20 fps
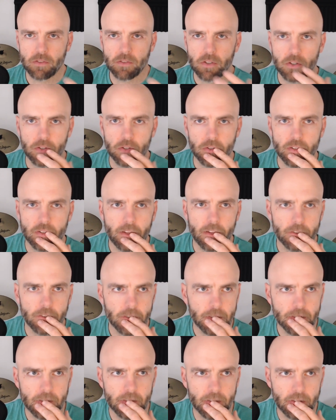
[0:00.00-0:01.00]
to. Now let's
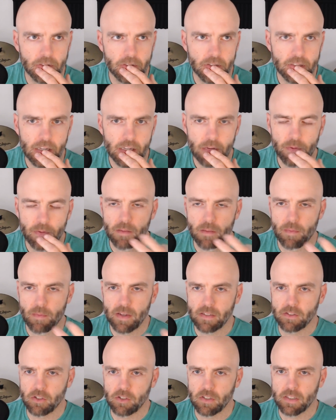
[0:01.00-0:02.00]
just think about the
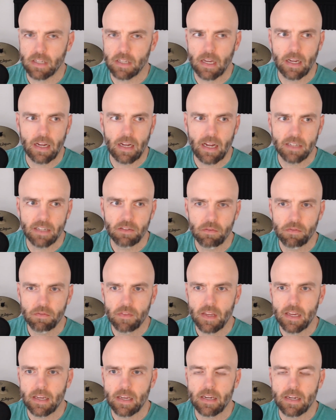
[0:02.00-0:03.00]
messages. I don't
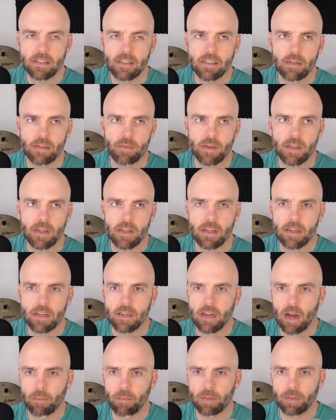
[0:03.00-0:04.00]
think it needs to be
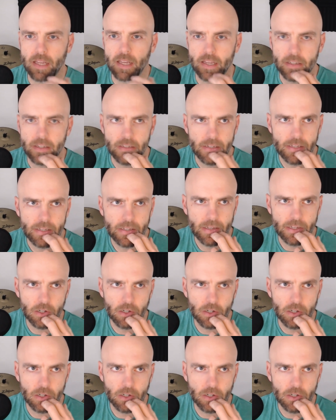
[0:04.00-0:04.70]
complicated at